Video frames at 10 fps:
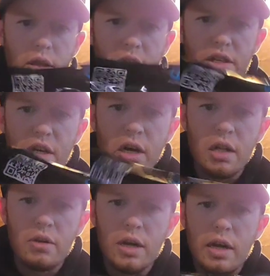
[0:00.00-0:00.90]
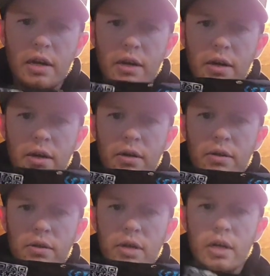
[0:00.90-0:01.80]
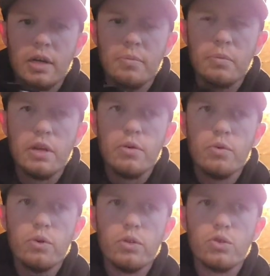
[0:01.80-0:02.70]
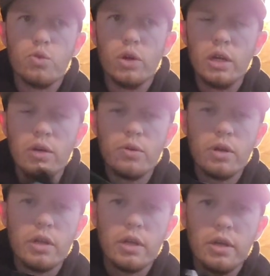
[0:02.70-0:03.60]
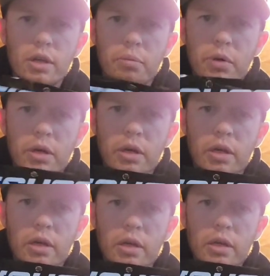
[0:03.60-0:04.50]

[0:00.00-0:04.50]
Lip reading: This color right here, it was really good to me